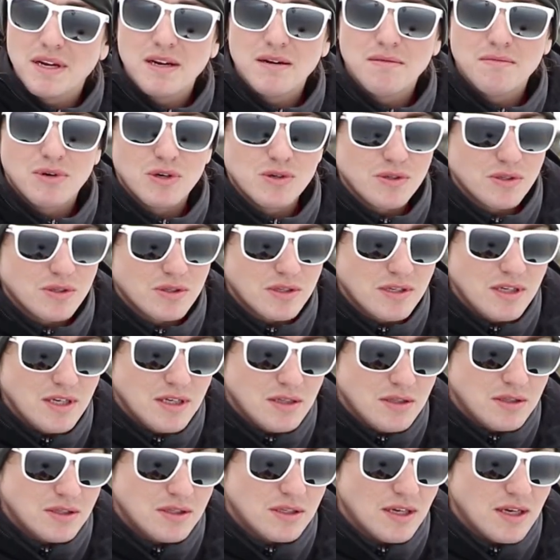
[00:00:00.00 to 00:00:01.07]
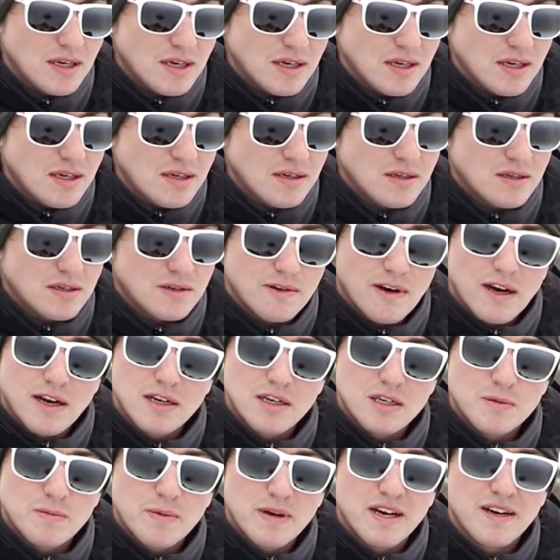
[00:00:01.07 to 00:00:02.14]
here mostly it's
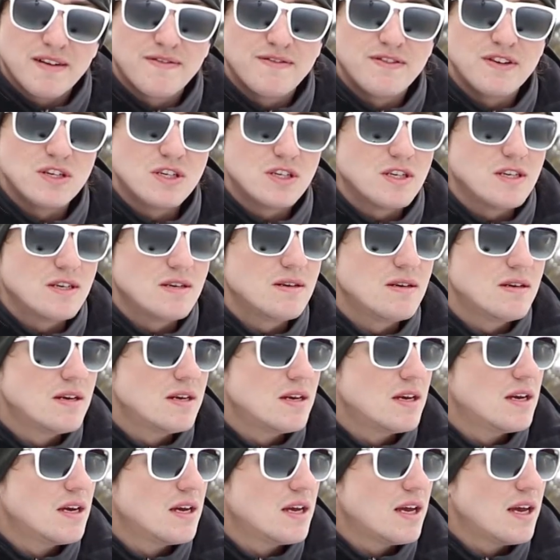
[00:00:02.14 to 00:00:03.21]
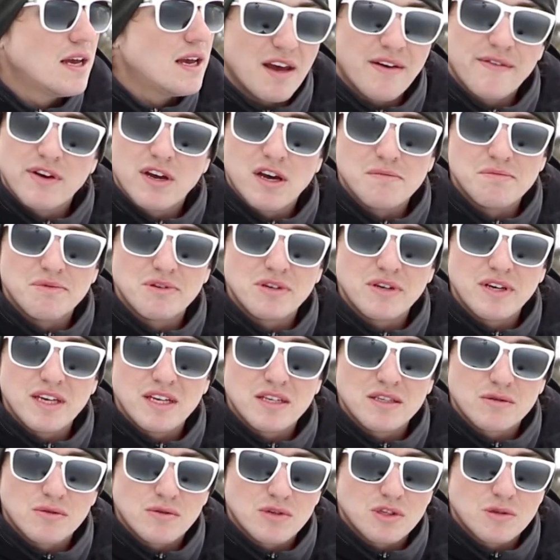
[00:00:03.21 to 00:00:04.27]
largemouth fishing. We have a couple
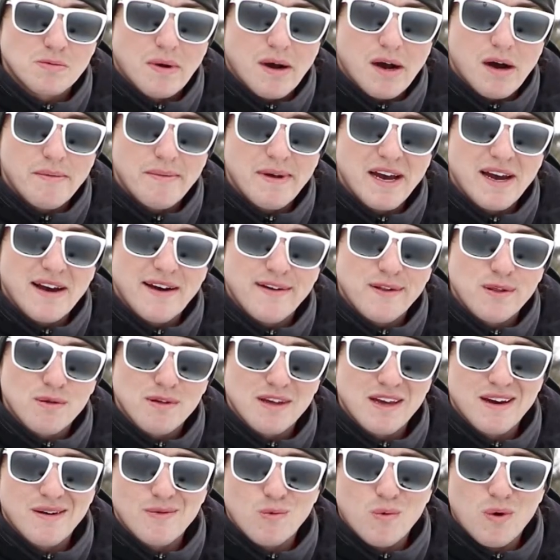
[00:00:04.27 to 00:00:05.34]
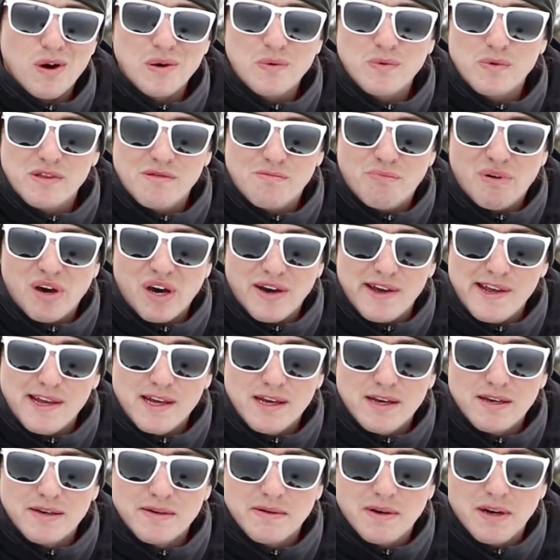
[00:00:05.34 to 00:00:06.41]
lakes with smallmouth, one with
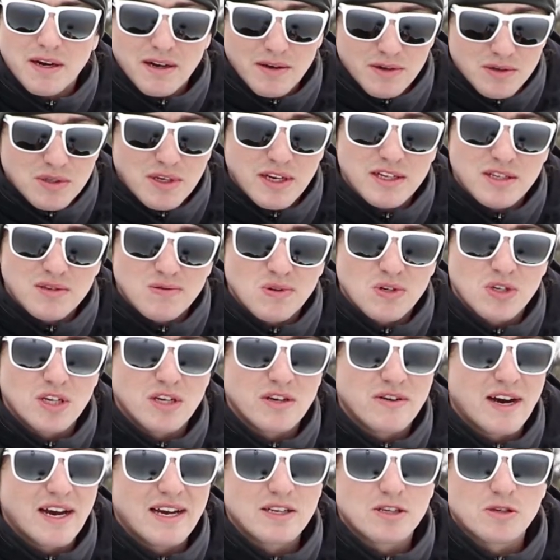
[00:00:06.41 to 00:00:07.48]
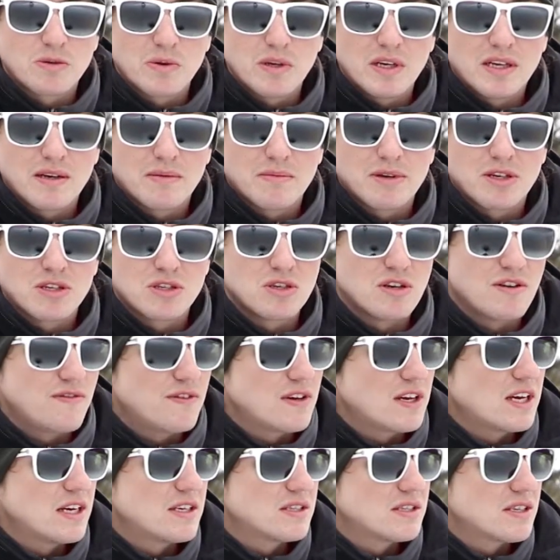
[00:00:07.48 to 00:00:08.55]
pike. I was ice fishing last week, I'm not sure if
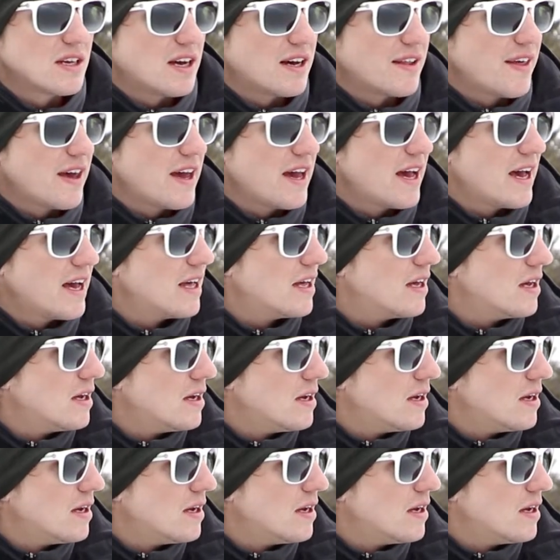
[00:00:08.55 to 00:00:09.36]
you guys saw that.